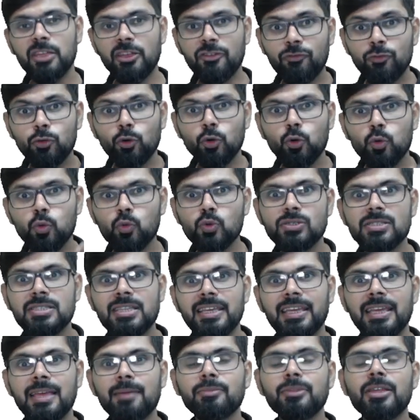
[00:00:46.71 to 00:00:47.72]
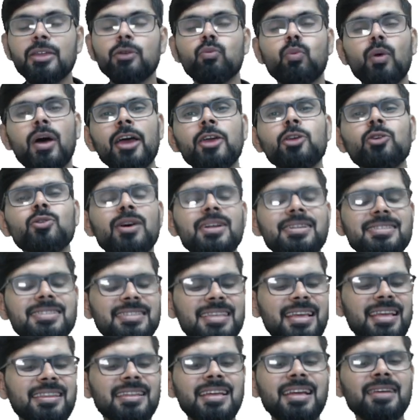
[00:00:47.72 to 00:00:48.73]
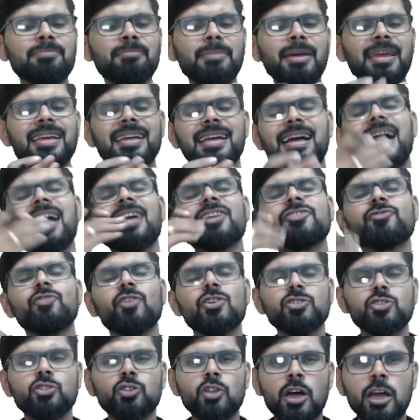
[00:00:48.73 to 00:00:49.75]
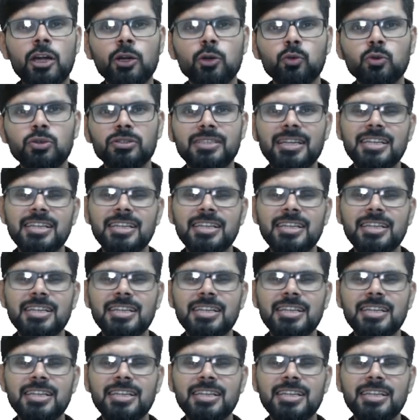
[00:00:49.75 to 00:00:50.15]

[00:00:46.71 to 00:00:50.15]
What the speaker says: if you lose the game, then why you are saying that my cards was not good,